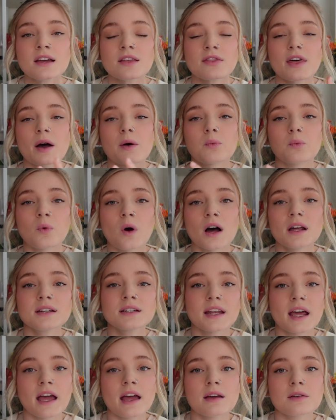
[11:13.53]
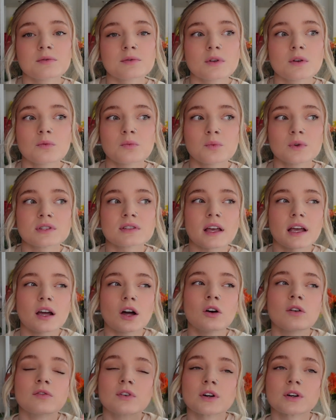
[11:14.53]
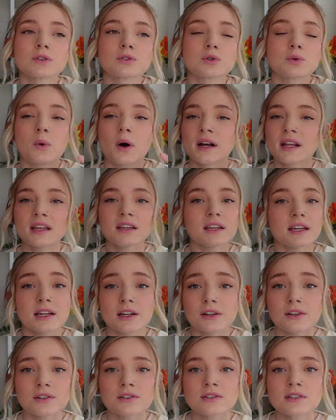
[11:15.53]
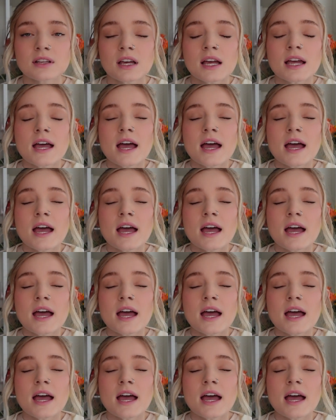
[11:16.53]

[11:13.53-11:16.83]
that one day was like over 20 years